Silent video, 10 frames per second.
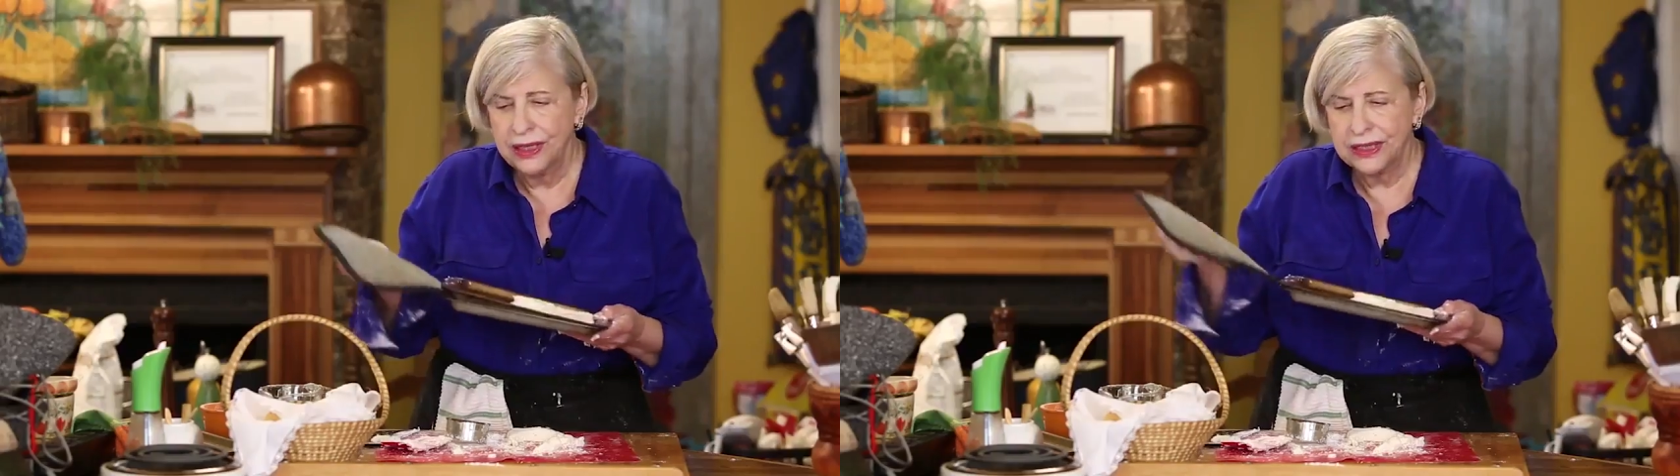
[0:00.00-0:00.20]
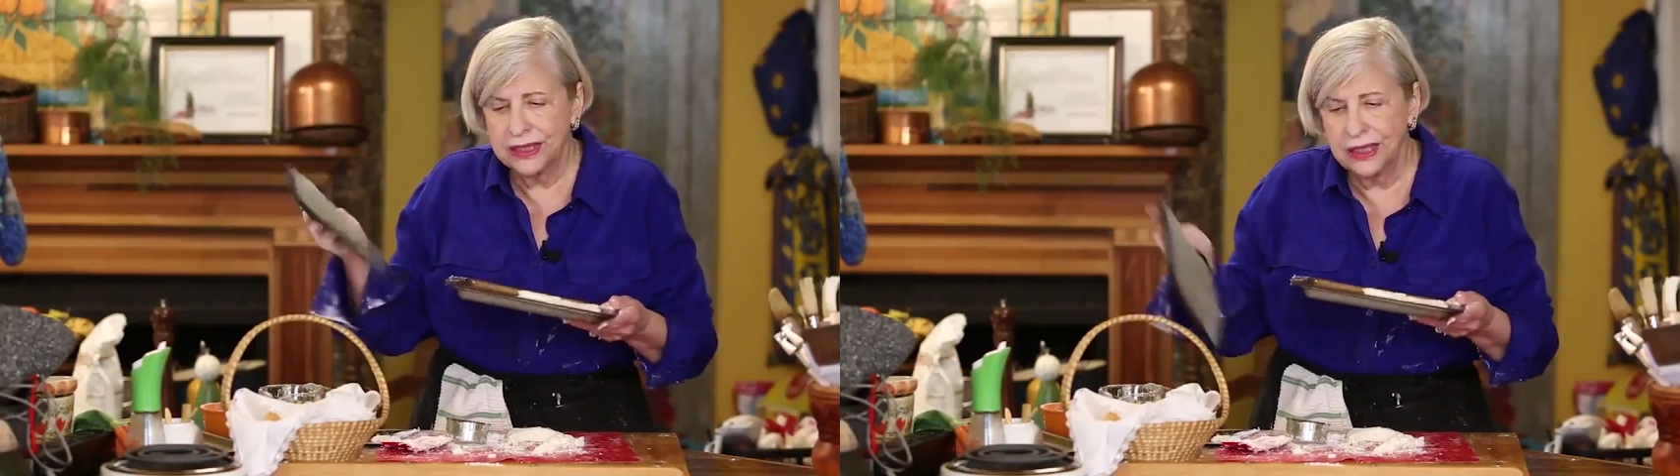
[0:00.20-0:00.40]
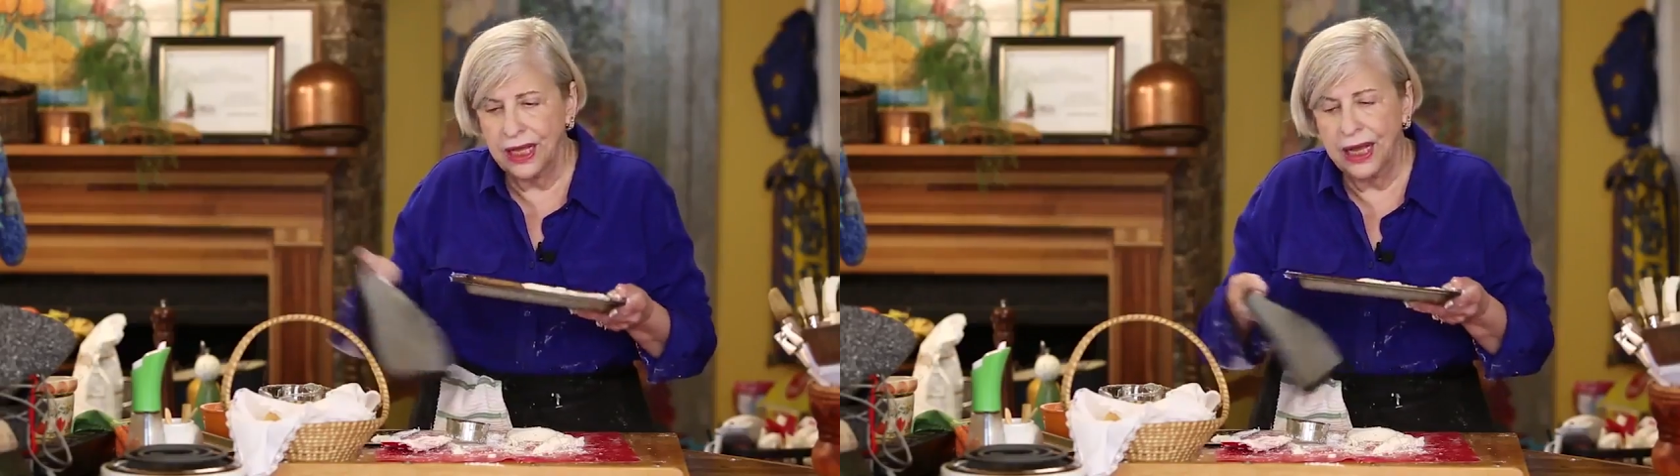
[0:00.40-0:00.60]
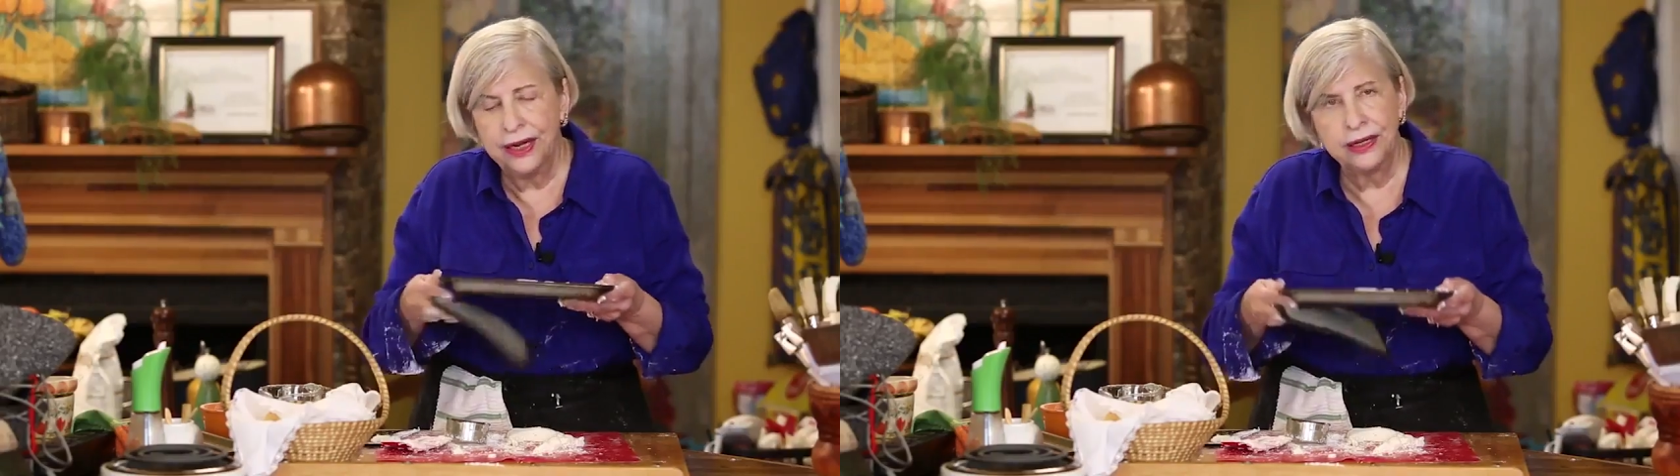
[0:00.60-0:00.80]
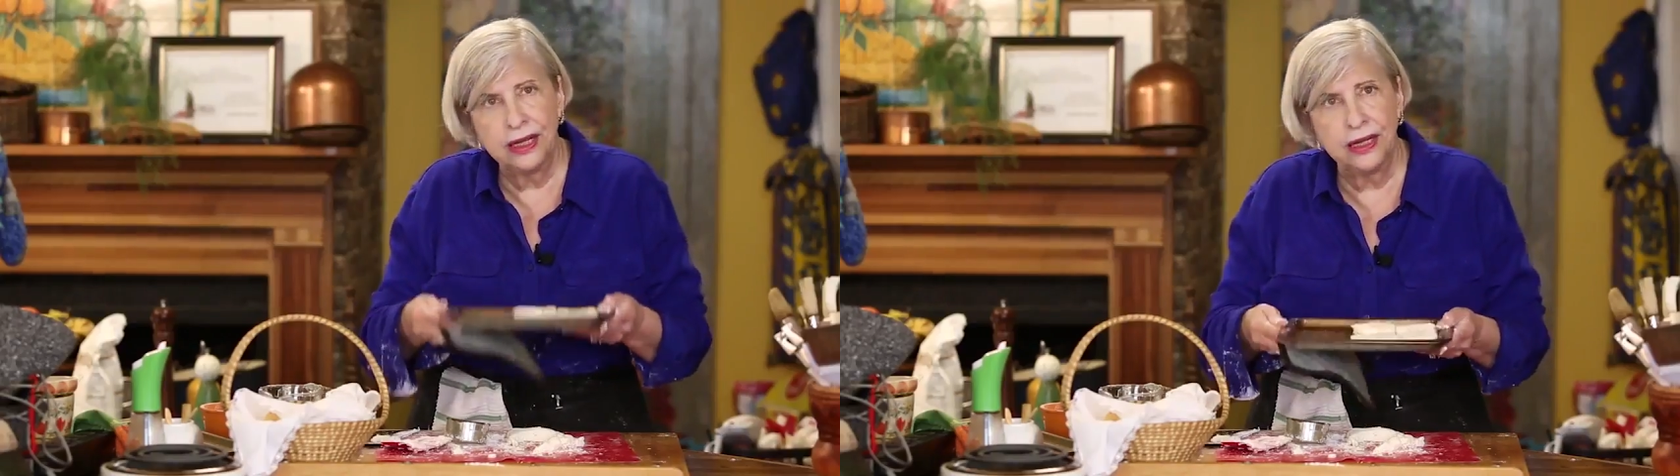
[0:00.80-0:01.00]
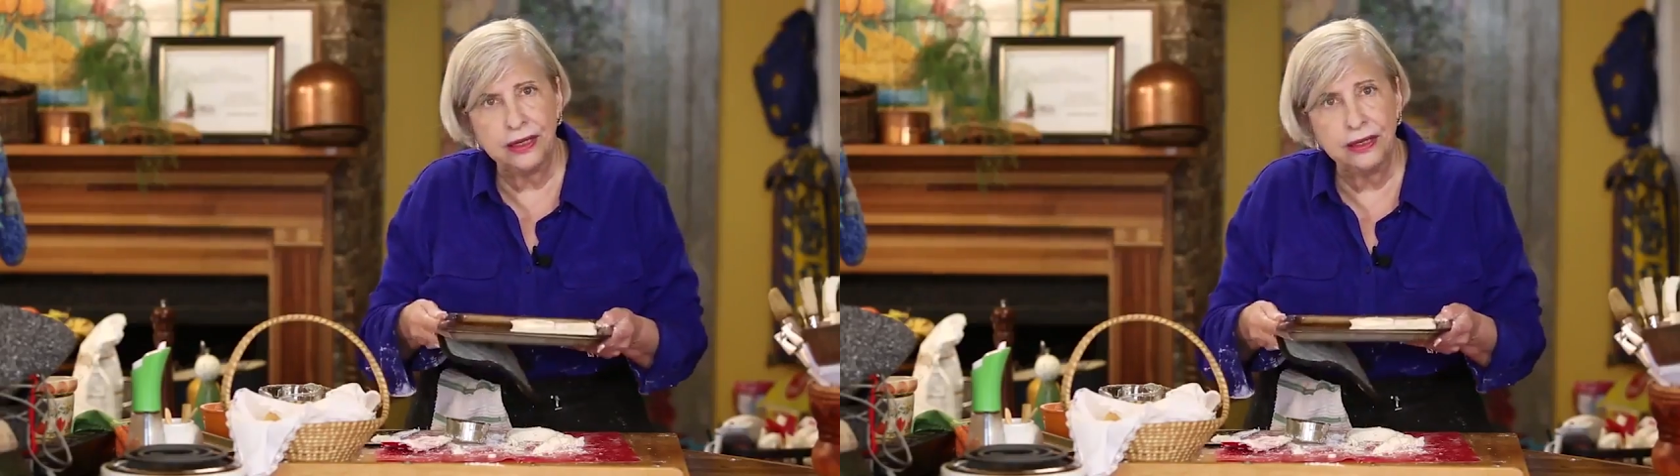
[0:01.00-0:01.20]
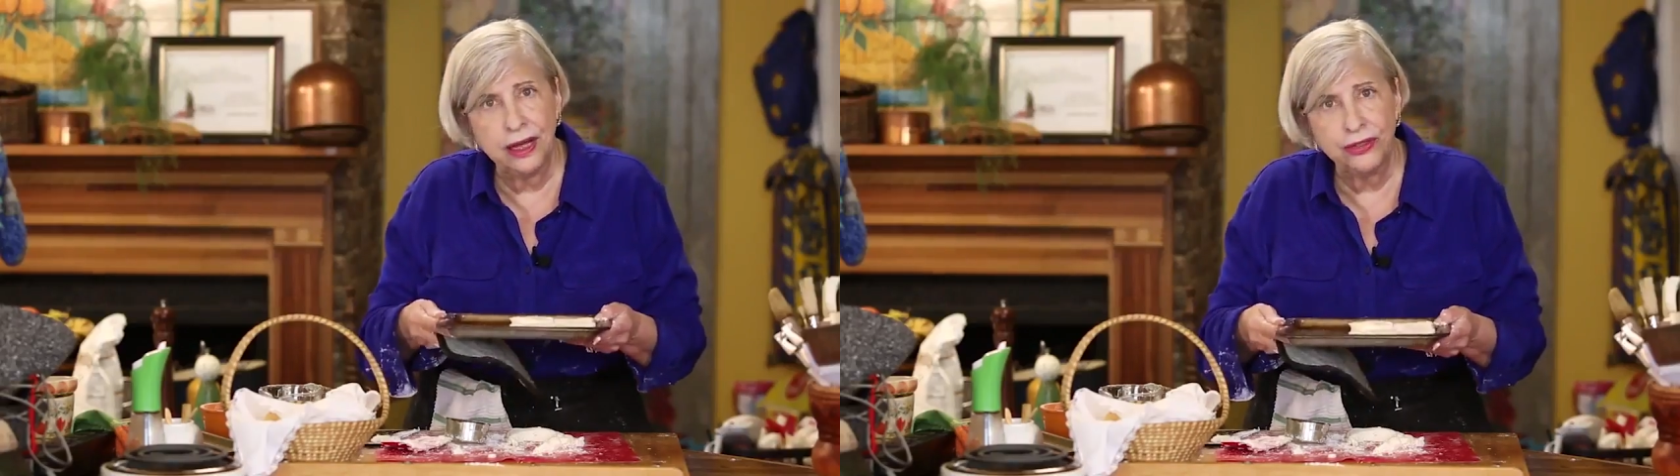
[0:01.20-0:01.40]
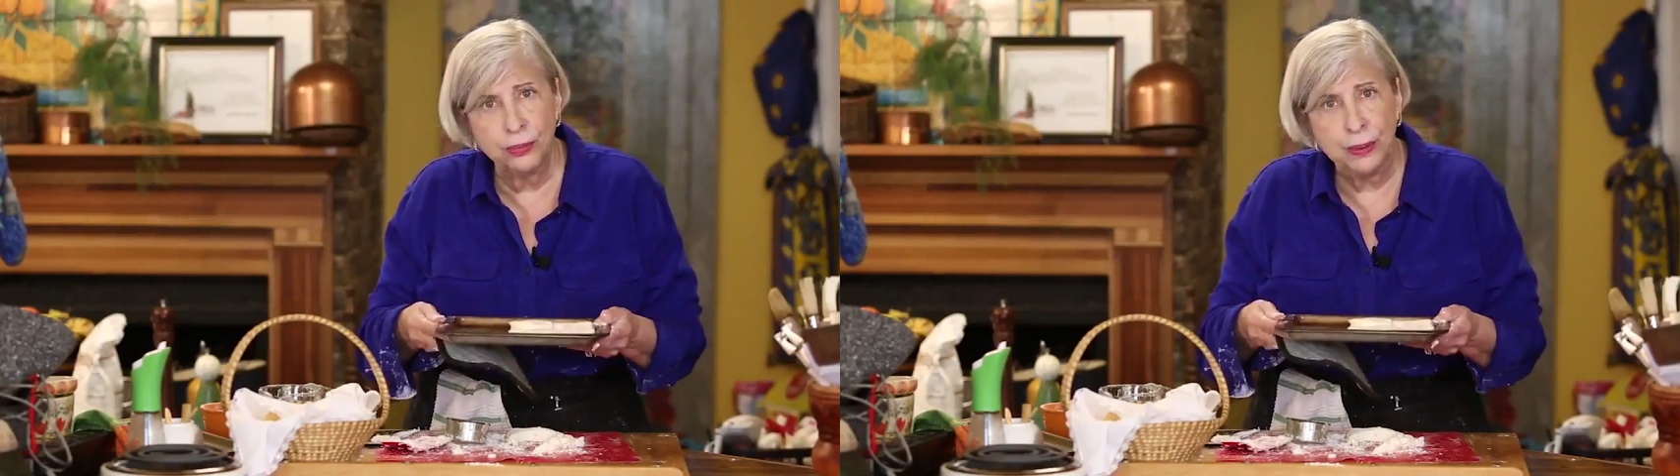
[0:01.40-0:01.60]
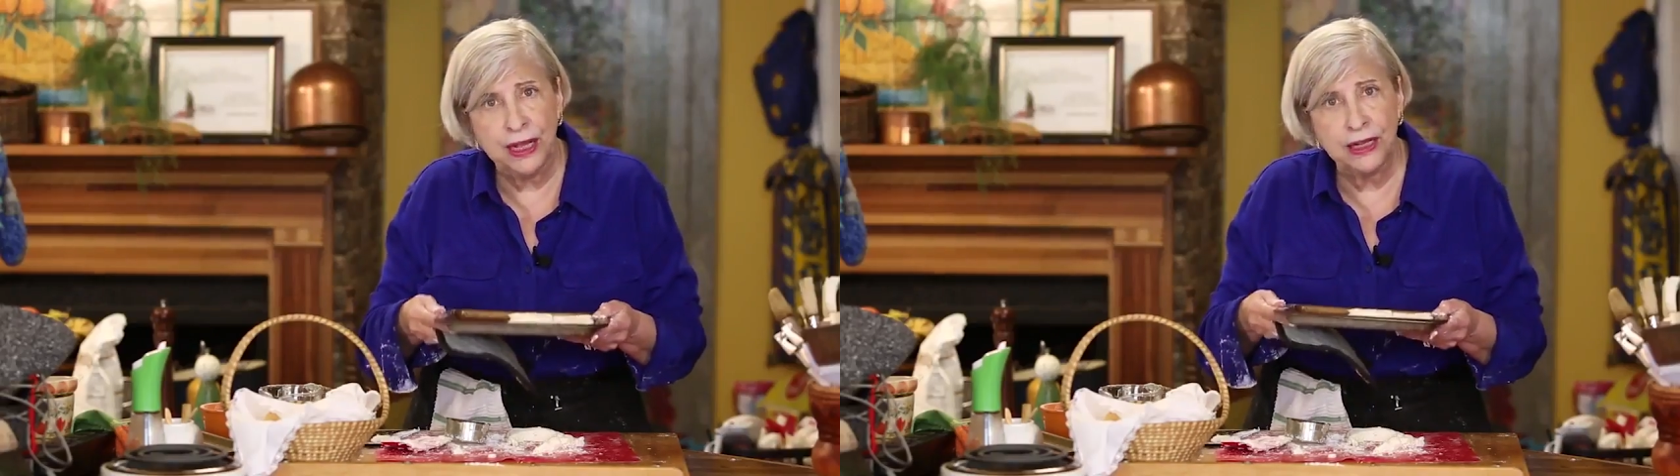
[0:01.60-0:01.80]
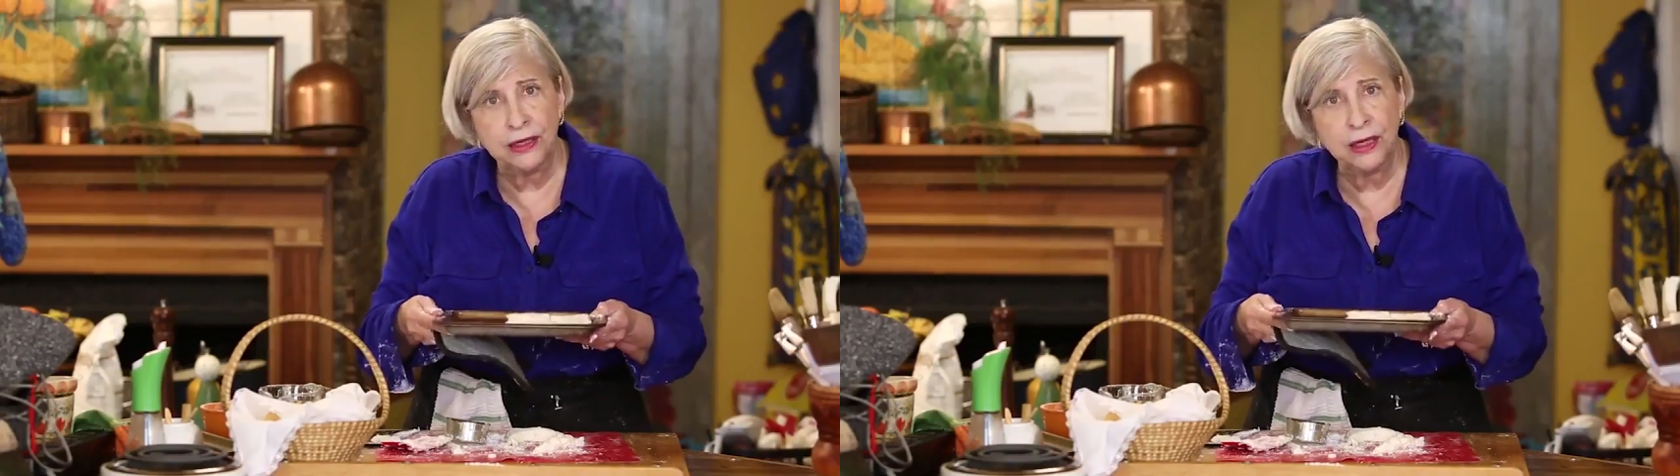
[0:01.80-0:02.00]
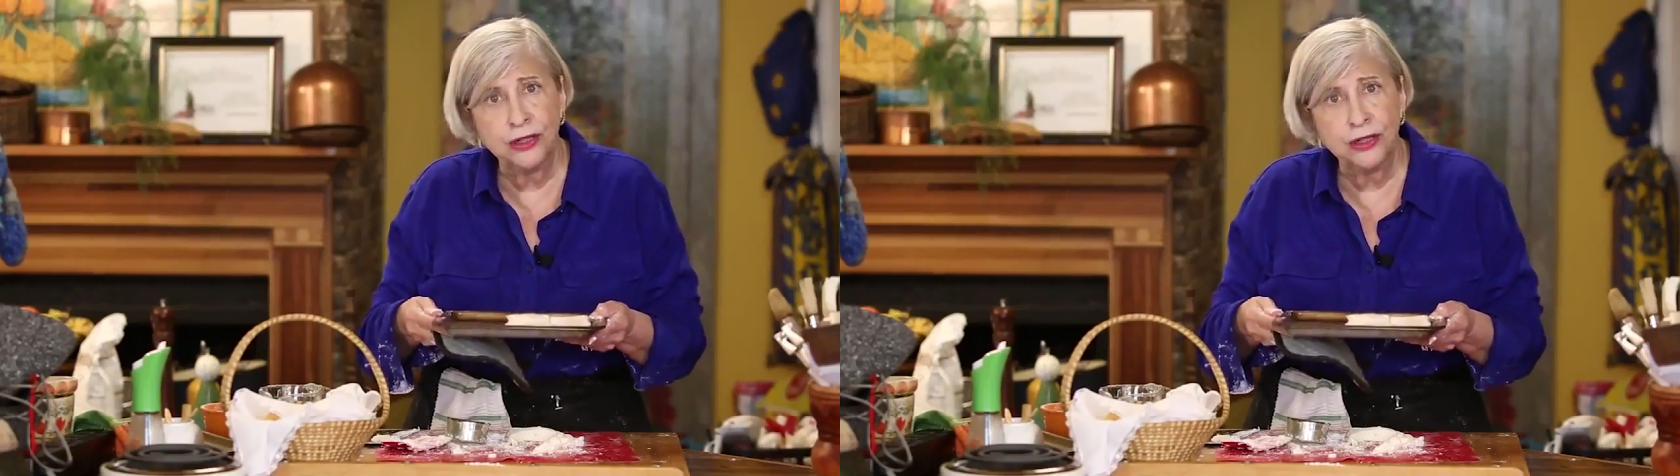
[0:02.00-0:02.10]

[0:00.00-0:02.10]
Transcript: slide another pan